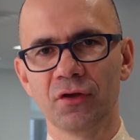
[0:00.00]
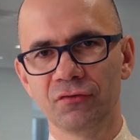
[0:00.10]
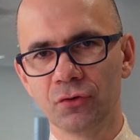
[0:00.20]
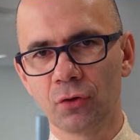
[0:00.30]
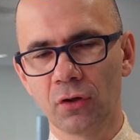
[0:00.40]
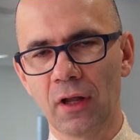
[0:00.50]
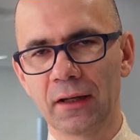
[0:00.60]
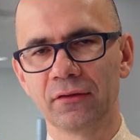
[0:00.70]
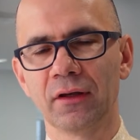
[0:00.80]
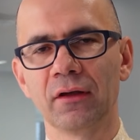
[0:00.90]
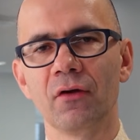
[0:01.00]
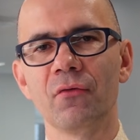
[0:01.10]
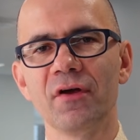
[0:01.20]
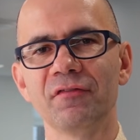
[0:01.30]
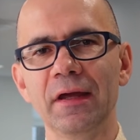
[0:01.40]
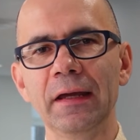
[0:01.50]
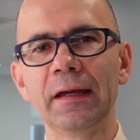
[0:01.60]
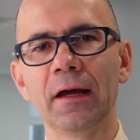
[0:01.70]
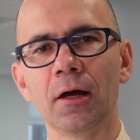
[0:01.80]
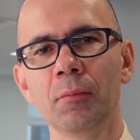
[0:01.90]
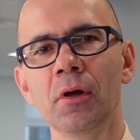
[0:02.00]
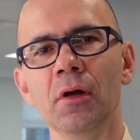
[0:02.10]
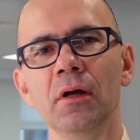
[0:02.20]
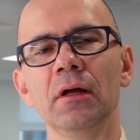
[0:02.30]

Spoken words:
If you're collecting RIF income,